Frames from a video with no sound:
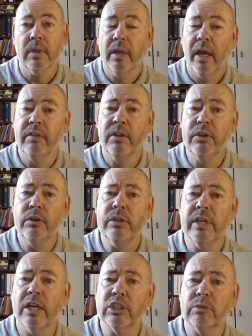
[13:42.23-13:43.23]
In the New
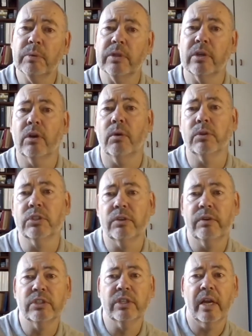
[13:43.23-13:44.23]
Testament, of course, there
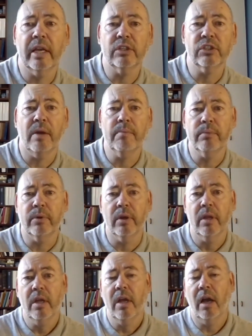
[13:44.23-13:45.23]
is that example
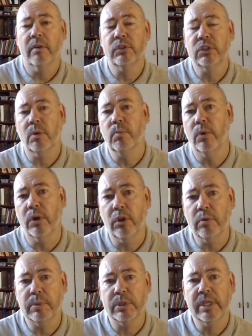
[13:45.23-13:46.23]
of someone who
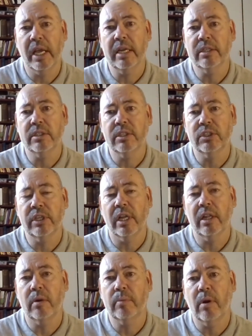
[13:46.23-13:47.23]
pretended to sell
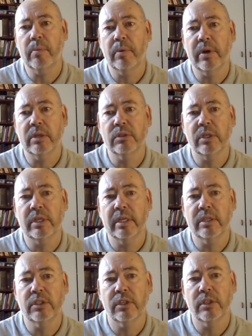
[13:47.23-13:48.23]
their property and donate
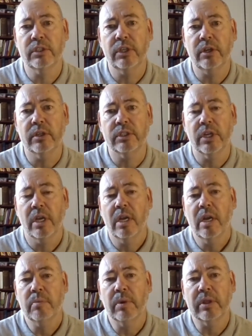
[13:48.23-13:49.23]
it to the church,
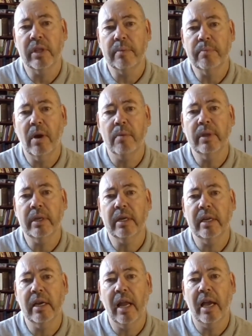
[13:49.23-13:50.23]
but they
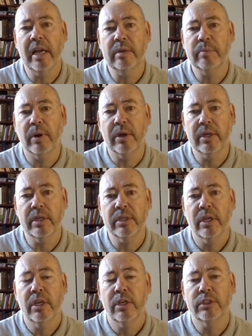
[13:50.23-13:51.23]
publicly lied about it
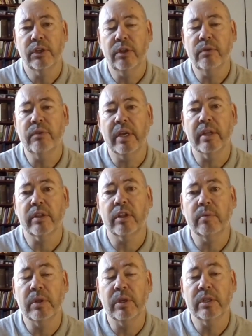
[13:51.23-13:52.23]
to the faith
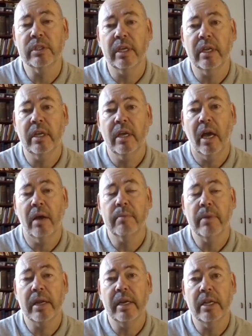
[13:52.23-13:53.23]
community and
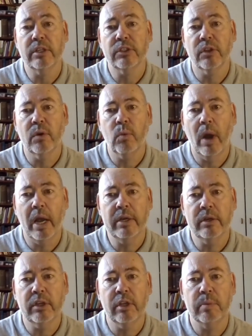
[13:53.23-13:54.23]
by nature the
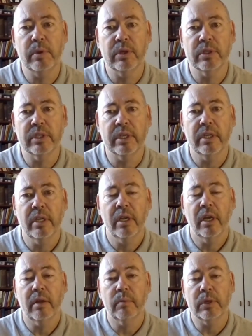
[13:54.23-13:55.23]
wider community,
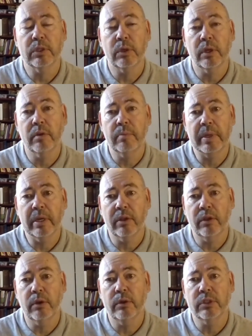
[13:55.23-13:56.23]
which could have been a
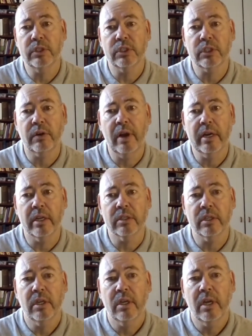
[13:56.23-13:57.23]
huge discredit.
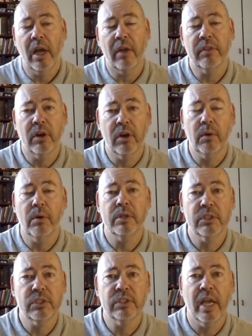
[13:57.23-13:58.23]
And the Lord
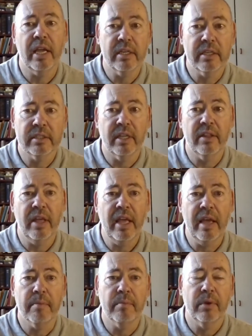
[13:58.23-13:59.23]
said to
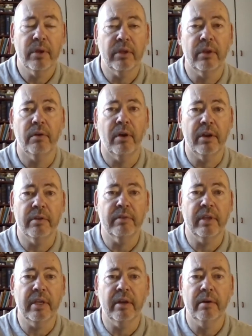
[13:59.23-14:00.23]
them, you're out of
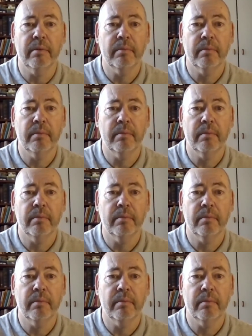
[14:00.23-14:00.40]
here.